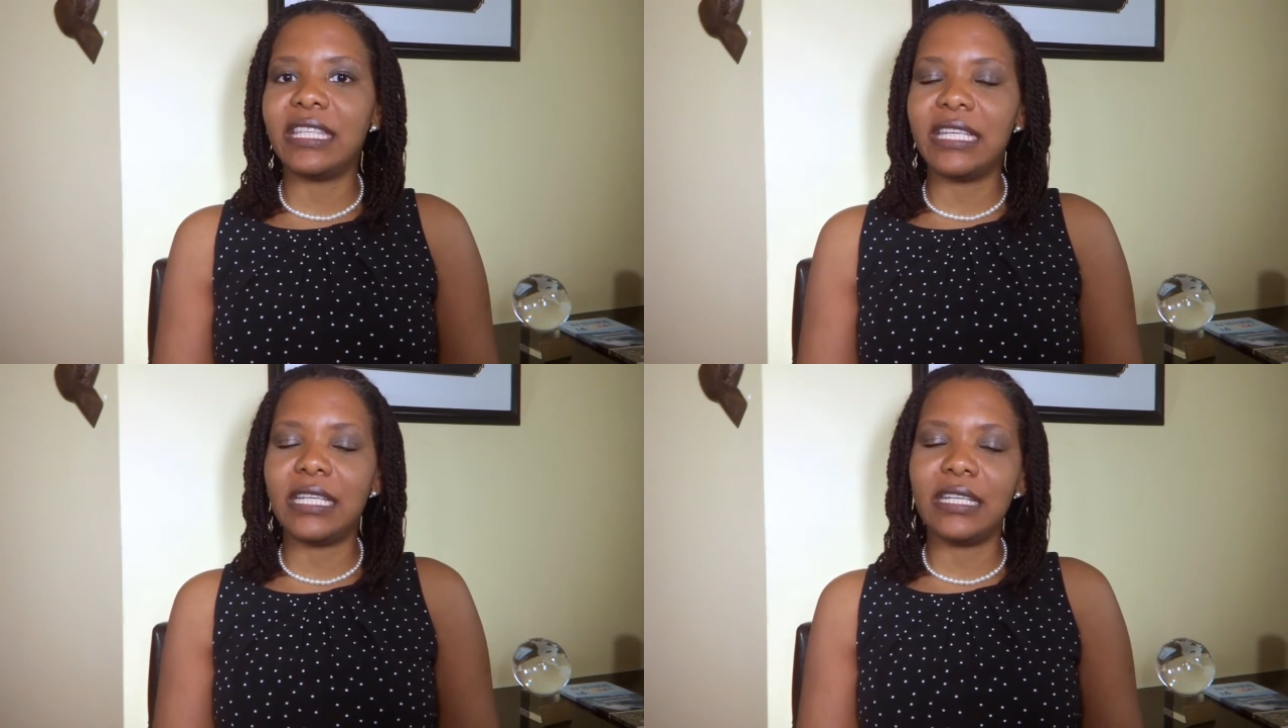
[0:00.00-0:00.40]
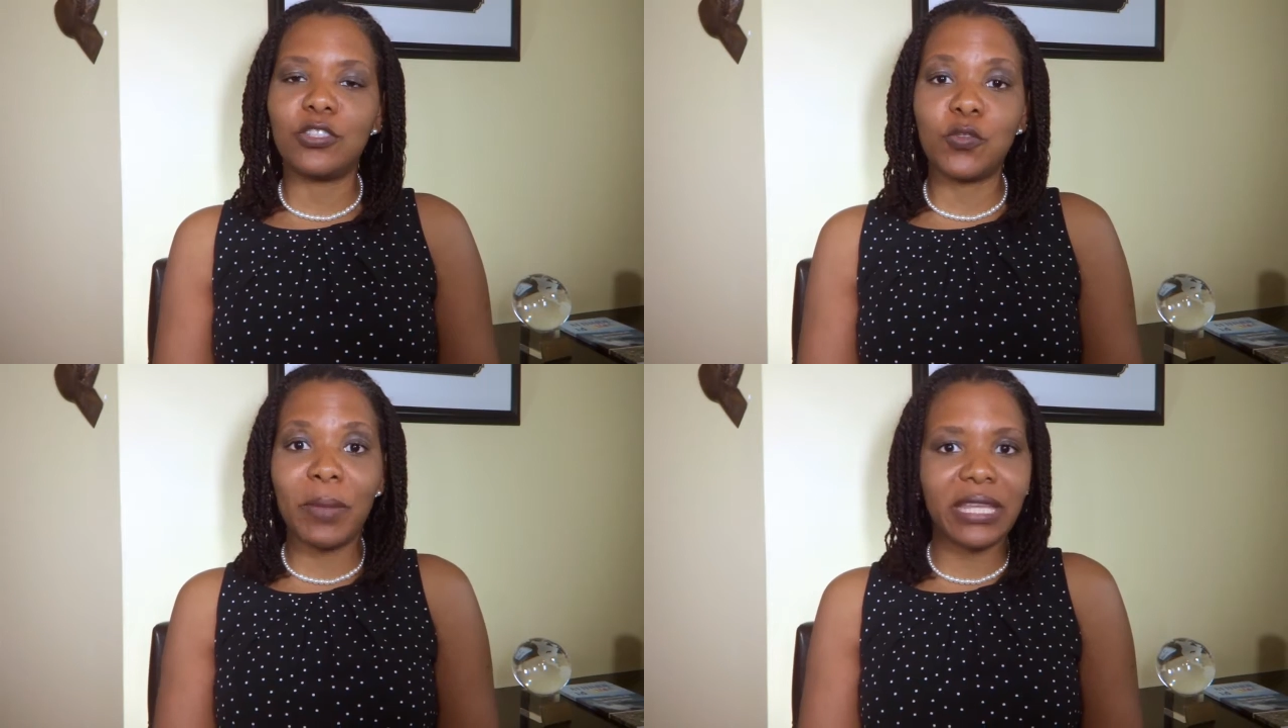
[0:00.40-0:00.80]

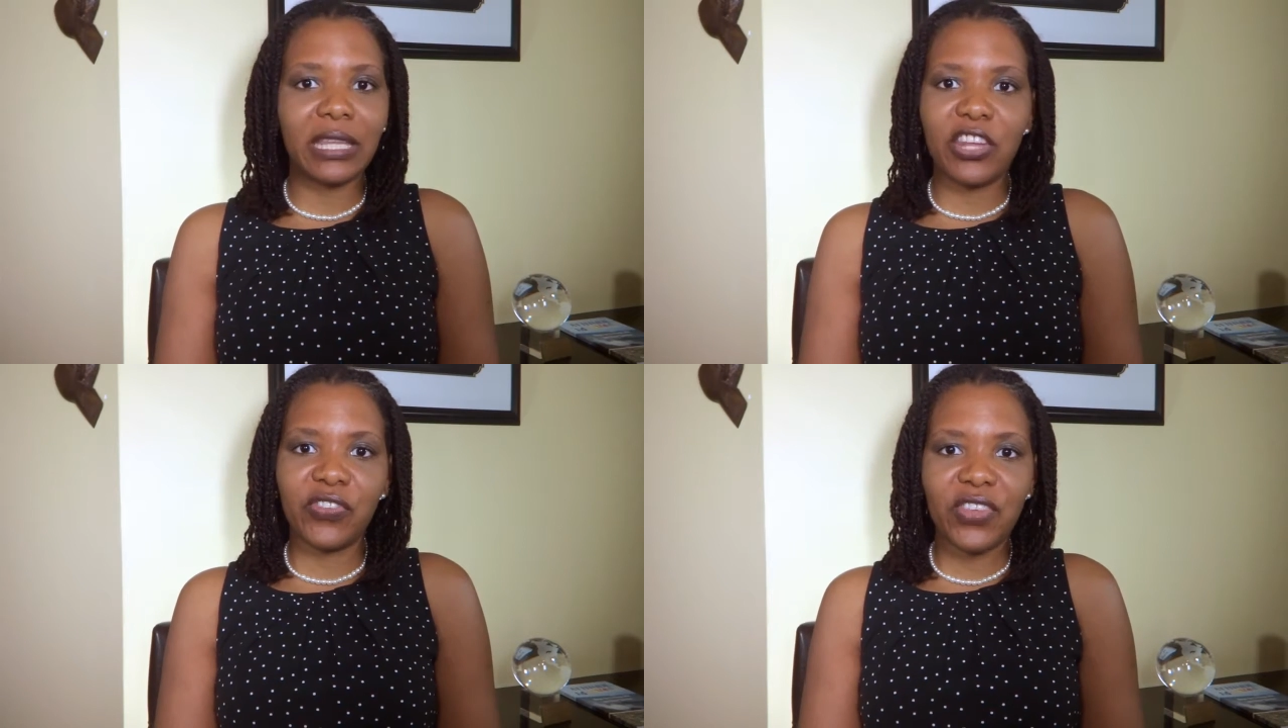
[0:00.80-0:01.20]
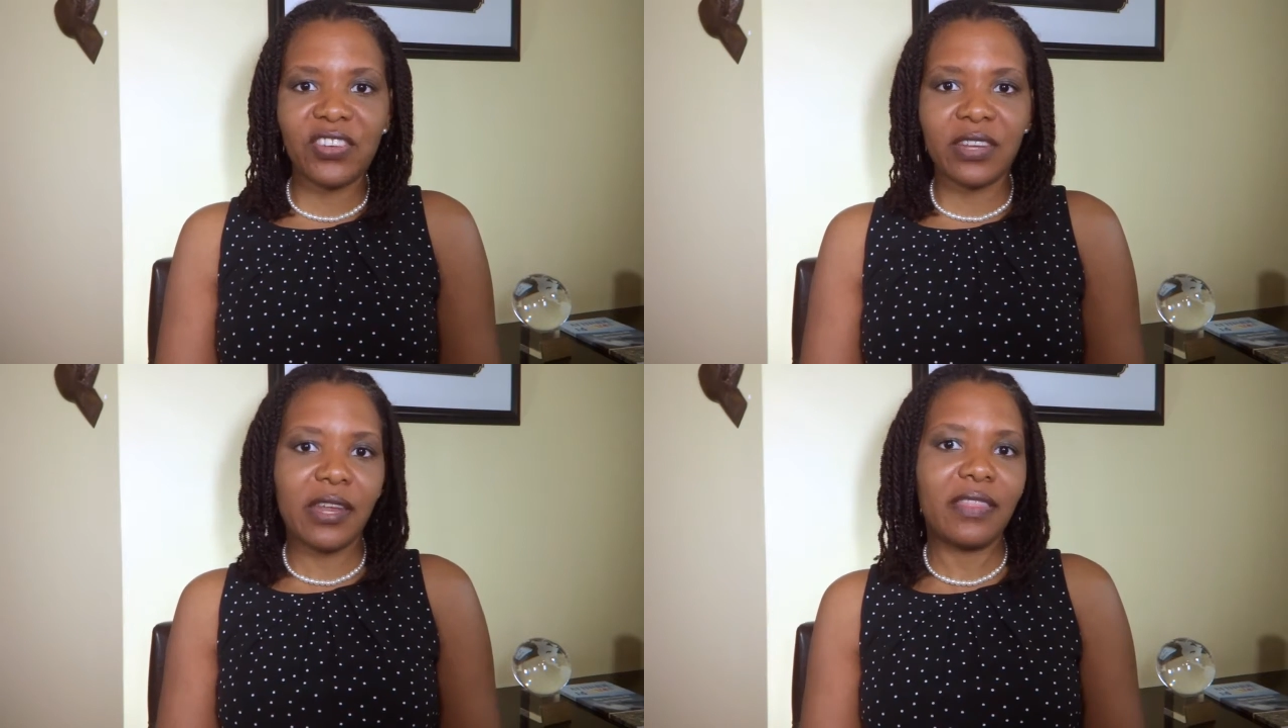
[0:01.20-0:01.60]
the to make the
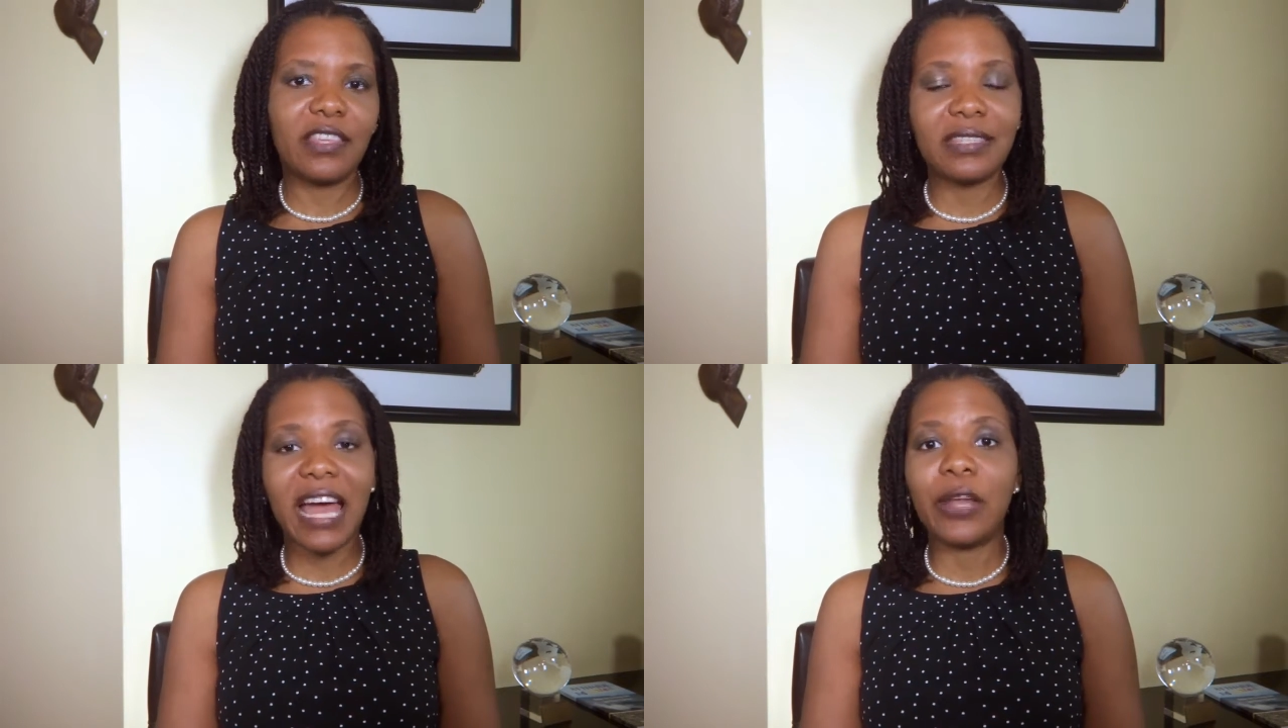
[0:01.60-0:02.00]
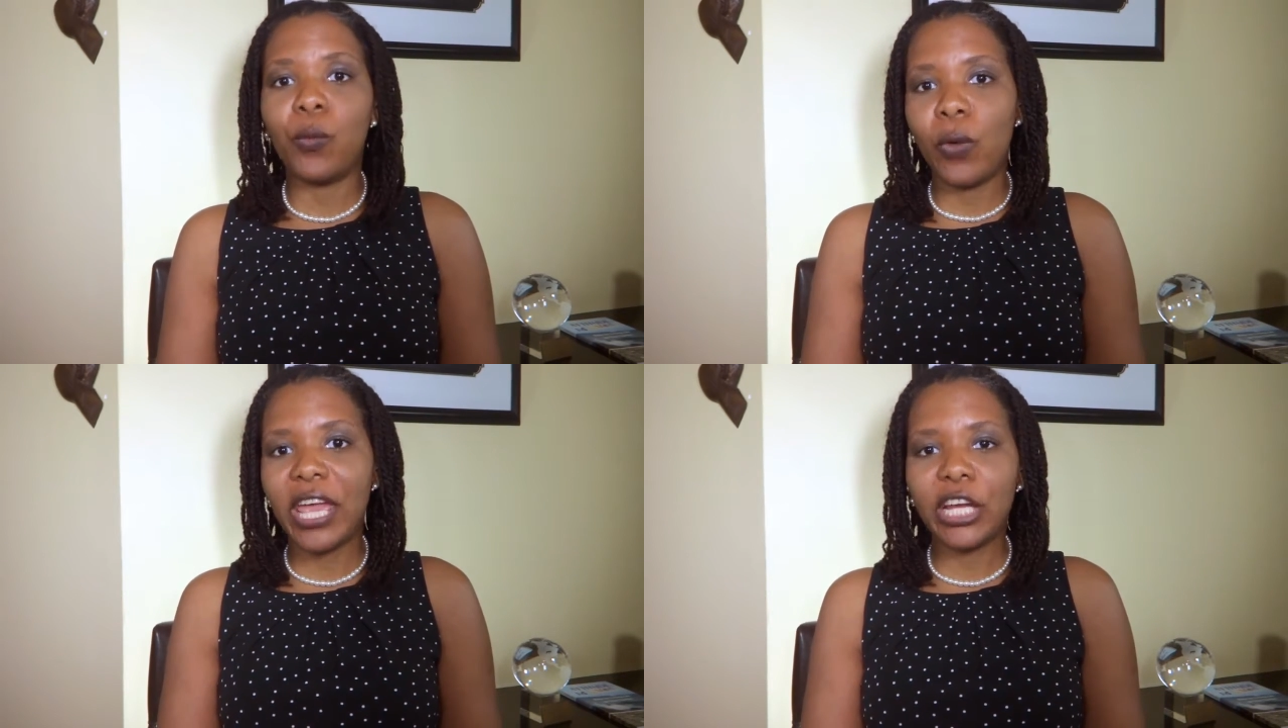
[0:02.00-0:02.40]
decision and
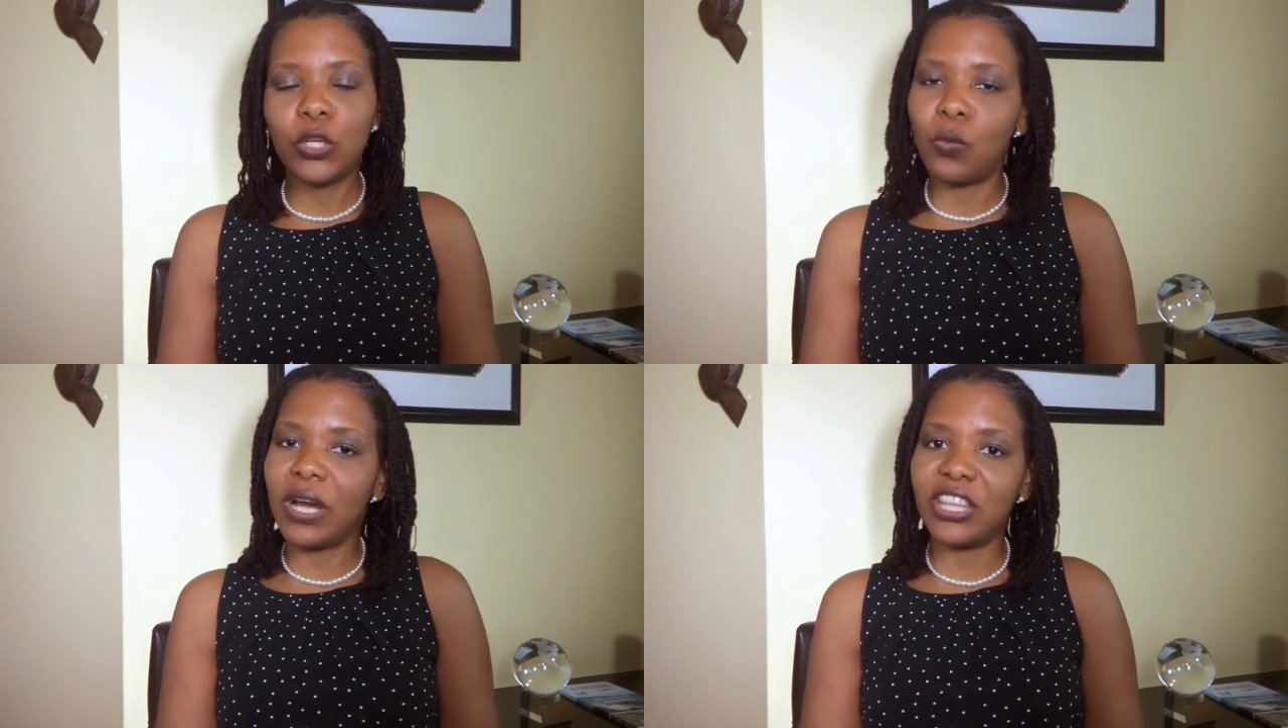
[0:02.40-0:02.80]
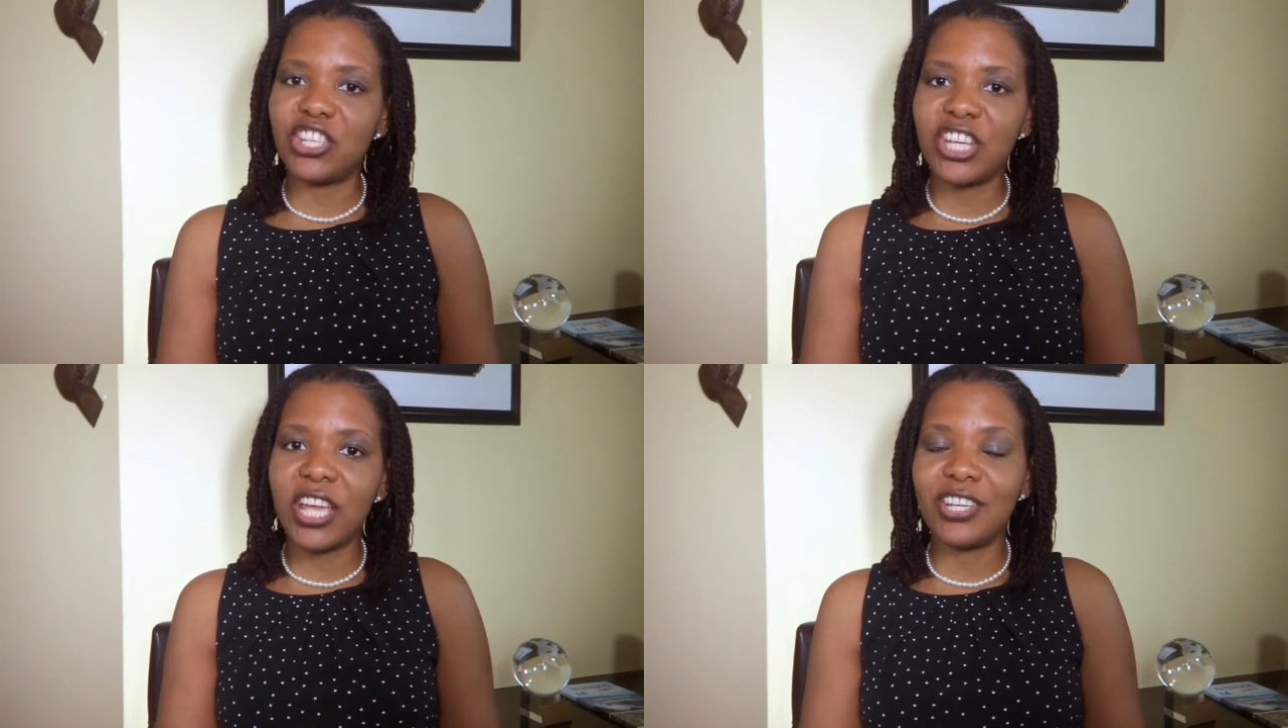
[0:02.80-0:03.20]
decide where you want
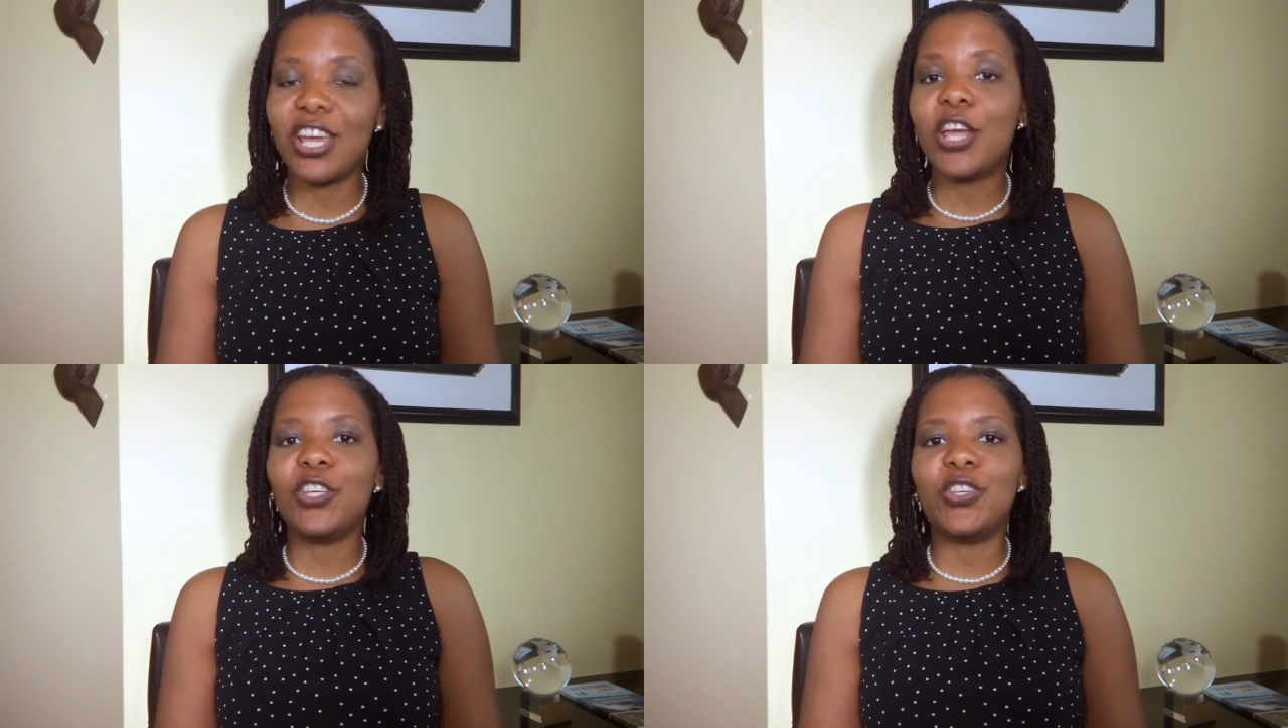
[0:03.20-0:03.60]
the change